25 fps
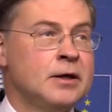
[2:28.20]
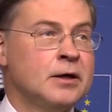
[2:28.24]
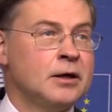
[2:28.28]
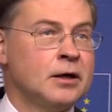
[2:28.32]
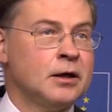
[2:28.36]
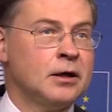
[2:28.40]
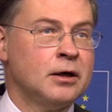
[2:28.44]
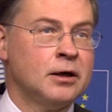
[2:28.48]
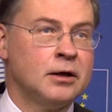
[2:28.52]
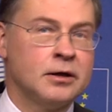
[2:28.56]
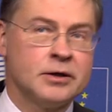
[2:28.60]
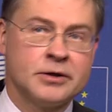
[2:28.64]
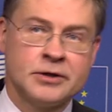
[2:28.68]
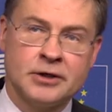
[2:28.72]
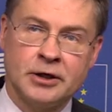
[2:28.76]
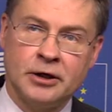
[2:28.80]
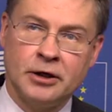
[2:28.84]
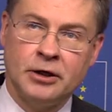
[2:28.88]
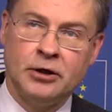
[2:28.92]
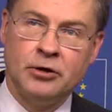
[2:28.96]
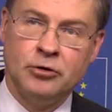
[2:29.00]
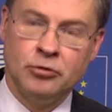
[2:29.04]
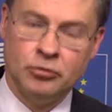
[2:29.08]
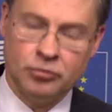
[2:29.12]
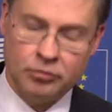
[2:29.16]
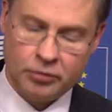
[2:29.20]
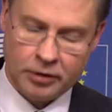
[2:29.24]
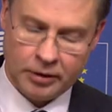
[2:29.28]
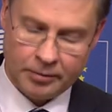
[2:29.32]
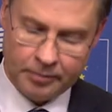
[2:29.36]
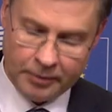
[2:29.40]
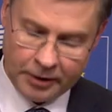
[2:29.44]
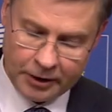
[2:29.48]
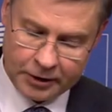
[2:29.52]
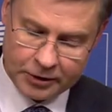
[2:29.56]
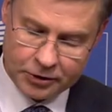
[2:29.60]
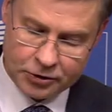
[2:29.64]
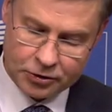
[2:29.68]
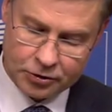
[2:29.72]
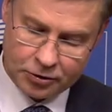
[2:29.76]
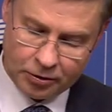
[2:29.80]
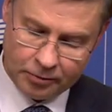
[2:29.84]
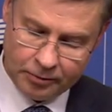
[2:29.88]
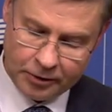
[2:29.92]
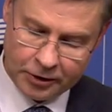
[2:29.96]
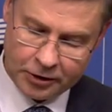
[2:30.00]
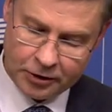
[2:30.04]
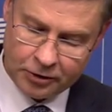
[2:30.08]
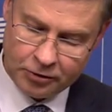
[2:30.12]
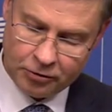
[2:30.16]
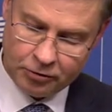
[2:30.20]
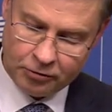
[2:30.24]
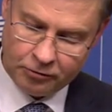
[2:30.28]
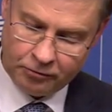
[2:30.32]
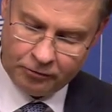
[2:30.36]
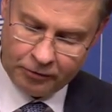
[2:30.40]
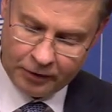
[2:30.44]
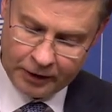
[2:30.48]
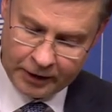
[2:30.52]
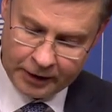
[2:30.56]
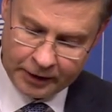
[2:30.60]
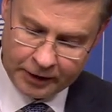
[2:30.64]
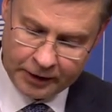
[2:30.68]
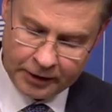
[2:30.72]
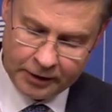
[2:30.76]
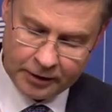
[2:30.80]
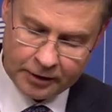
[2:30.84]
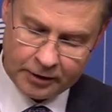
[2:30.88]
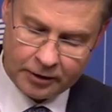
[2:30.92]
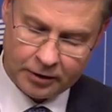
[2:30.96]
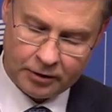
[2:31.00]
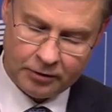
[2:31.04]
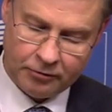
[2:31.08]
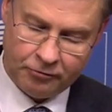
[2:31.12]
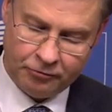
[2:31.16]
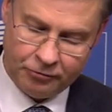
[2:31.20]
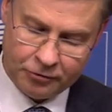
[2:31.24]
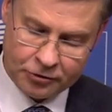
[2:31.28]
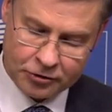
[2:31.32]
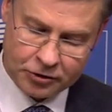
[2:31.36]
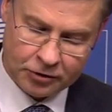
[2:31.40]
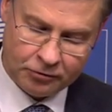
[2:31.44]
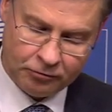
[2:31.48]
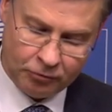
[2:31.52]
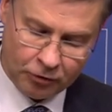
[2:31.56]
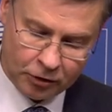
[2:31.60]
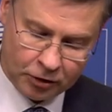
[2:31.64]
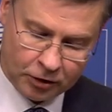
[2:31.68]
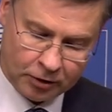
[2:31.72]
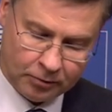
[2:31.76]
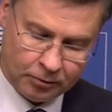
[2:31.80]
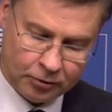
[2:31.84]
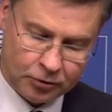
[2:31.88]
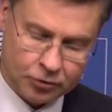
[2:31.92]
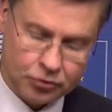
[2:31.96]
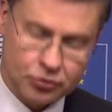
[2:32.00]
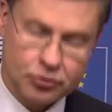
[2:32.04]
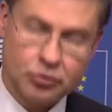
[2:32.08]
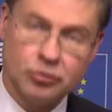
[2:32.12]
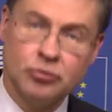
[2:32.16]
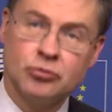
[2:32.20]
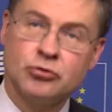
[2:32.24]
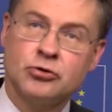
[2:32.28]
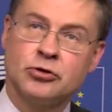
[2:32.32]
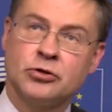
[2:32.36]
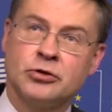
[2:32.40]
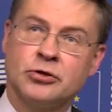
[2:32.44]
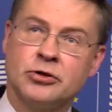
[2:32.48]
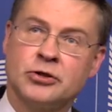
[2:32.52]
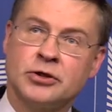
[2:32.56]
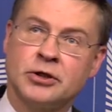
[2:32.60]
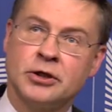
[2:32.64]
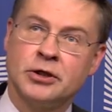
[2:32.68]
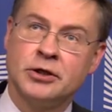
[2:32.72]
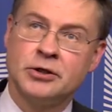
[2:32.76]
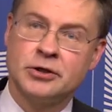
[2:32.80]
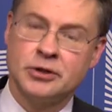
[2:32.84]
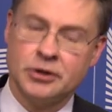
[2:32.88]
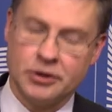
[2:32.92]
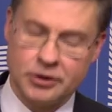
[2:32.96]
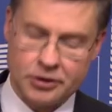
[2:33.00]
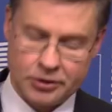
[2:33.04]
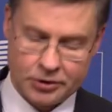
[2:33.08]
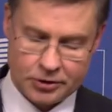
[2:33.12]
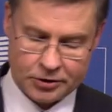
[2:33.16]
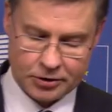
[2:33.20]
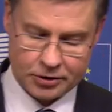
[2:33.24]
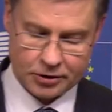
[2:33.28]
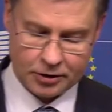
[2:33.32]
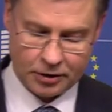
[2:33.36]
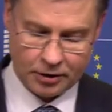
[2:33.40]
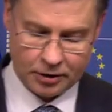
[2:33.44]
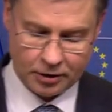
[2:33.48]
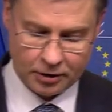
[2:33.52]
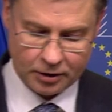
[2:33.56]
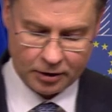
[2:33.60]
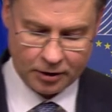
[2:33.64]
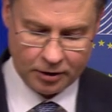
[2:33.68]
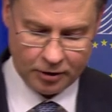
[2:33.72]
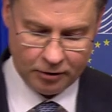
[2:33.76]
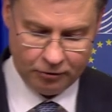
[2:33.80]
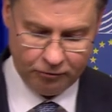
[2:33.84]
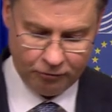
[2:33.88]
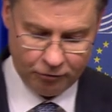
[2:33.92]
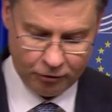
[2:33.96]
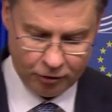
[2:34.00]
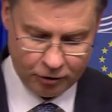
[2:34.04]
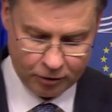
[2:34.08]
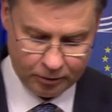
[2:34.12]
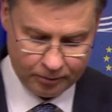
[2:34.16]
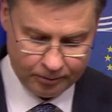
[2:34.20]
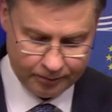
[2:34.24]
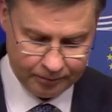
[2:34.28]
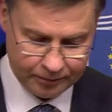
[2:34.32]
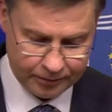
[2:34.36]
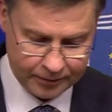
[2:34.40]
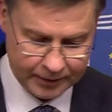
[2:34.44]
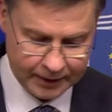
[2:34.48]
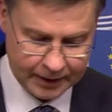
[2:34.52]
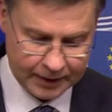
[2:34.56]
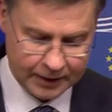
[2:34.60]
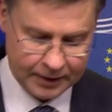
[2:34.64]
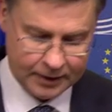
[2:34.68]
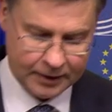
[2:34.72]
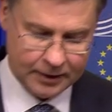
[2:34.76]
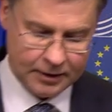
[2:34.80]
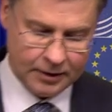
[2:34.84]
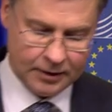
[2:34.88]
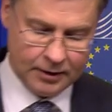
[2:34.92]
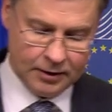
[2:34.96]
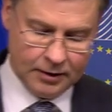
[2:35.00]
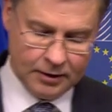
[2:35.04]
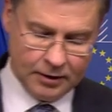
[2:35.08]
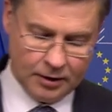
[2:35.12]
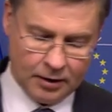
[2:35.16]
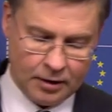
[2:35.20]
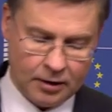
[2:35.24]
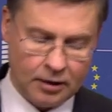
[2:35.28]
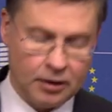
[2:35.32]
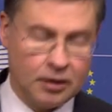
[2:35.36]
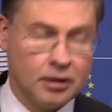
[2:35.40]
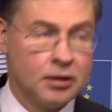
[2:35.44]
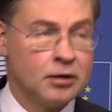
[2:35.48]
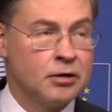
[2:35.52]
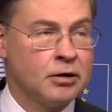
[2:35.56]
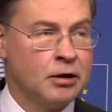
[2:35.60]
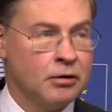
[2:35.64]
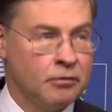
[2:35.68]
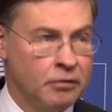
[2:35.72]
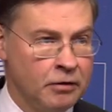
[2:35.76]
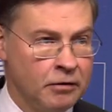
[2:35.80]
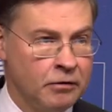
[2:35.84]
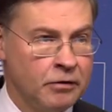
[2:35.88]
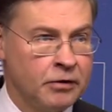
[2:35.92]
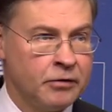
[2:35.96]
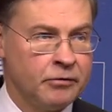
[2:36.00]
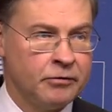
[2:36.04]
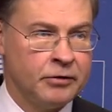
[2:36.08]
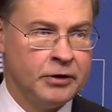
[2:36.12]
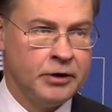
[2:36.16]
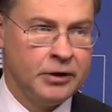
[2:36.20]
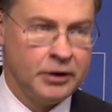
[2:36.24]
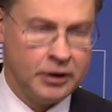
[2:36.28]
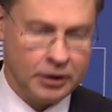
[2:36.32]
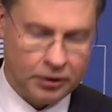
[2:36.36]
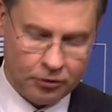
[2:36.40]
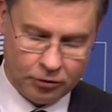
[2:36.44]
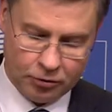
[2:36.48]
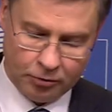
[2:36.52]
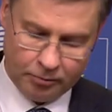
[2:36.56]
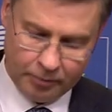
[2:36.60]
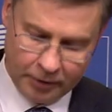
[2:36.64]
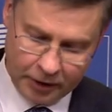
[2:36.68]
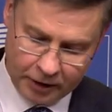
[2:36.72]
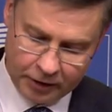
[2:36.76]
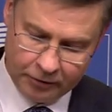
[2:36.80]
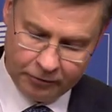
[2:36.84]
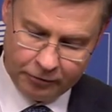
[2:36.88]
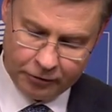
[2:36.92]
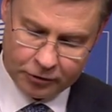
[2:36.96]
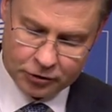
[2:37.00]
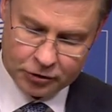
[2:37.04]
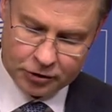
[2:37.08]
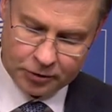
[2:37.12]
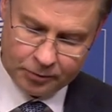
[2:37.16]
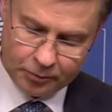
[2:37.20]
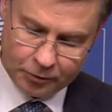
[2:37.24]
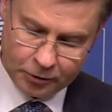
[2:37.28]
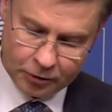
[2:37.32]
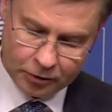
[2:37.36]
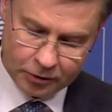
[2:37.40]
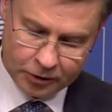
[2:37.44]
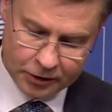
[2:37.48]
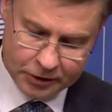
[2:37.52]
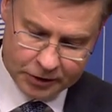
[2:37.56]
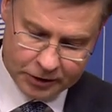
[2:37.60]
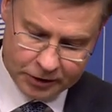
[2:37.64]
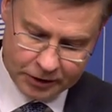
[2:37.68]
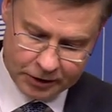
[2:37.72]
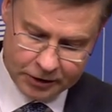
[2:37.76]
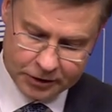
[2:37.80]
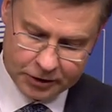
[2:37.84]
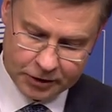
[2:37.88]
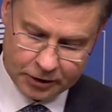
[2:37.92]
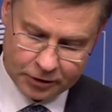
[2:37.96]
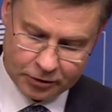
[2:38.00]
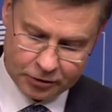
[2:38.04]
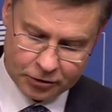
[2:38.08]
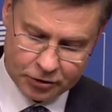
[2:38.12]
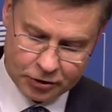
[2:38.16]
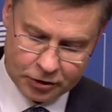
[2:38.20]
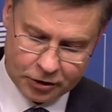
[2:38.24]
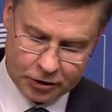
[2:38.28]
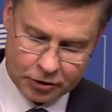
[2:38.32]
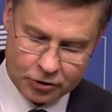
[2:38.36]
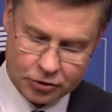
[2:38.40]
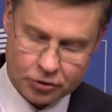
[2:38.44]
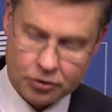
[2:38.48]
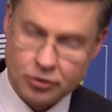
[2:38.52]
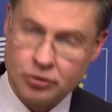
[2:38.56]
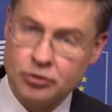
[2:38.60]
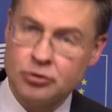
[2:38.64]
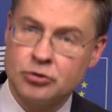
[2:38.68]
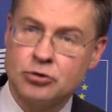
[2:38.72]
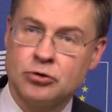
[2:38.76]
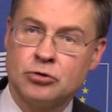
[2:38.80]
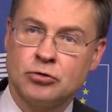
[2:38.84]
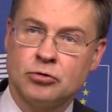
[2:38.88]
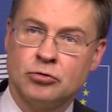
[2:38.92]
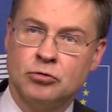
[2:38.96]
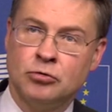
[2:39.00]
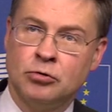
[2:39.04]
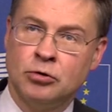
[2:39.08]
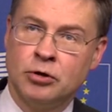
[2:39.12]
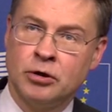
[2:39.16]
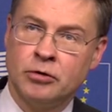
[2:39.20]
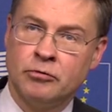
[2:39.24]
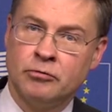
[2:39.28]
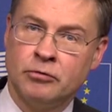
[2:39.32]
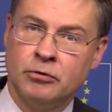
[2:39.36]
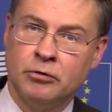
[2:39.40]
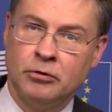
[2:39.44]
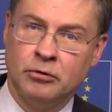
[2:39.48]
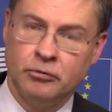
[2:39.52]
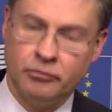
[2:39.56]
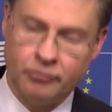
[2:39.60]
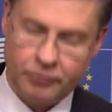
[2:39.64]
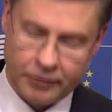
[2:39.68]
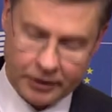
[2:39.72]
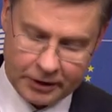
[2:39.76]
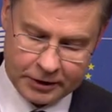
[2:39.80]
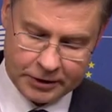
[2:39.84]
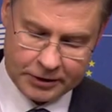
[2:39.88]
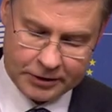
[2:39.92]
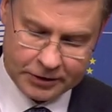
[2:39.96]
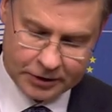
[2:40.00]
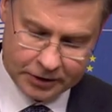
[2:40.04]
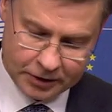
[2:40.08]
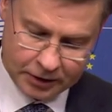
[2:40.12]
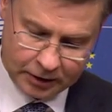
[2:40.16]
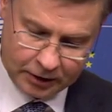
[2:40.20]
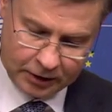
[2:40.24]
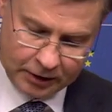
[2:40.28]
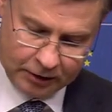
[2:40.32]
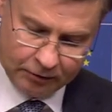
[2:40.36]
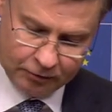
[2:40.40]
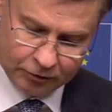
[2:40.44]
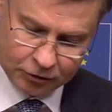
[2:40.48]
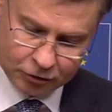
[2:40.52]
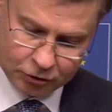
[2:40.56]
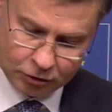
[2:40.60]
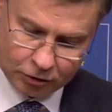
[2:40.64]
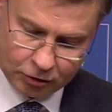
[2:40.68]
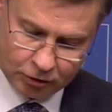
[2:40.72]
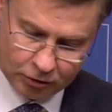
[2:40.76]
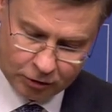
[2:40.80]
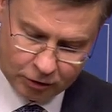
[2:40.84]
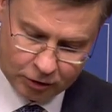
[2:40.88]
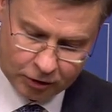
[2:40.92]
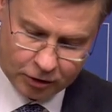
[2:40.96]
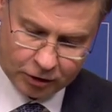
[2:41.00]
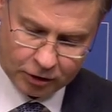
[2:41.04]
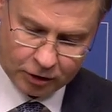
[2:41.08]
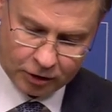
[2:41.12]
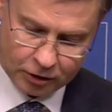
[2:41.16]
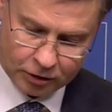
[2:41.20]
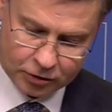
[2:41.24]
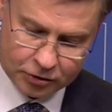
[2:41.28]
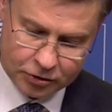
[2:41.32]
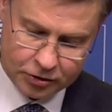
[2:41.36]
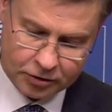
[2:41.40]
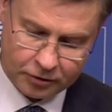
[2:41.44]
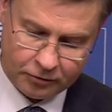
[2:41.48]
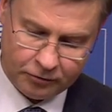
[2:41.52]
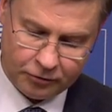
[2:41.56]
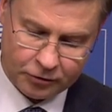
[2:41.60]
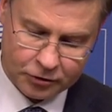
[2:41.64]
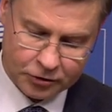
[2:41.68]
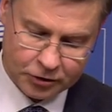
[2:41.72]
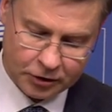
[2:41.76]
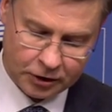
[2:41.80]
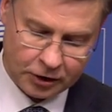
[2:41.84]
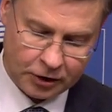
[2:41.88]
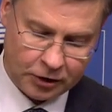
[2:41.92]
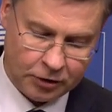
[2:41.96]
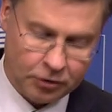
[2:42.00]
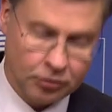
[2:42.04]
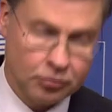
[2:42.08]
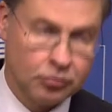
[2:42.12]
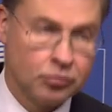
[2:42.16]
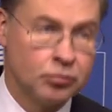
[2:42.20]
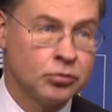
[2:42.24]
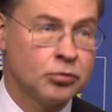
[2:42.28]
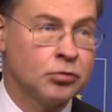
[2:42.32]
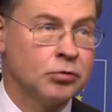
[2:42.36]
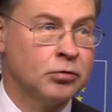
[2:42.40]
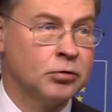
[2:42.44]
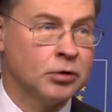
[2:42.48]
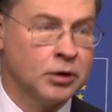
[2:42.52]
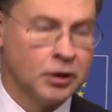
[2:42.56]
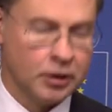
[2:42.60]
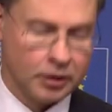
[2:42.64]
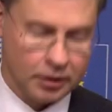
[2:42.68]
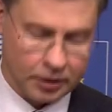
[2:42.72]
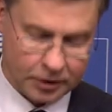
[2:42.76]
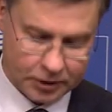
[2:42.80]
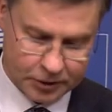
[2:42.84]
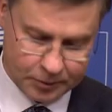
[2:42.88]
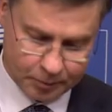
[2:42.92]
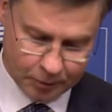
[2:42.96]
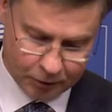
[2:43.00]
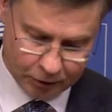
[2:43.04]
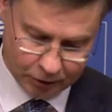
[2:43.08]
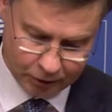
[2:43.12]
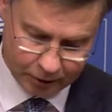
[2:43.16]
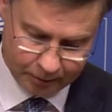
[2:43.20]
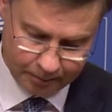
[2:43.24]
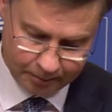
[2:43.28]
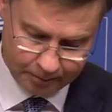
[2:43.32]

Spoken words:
The EU remains committed to finding further workable solutions in this forum. However, we need to make further progress in the negotiations or we'll face even stronger calls for the EU to respond.